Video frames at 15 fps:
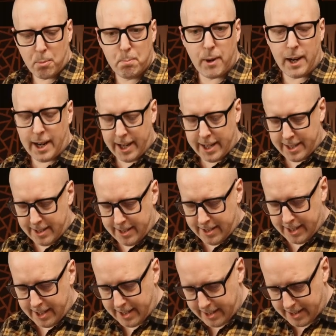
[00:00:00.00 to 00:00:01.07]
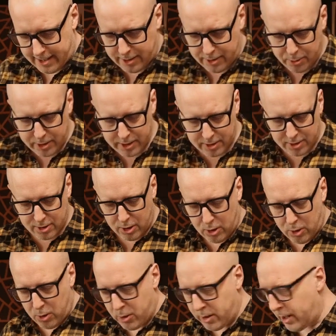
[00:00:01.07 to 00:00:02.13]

by uh, doing so,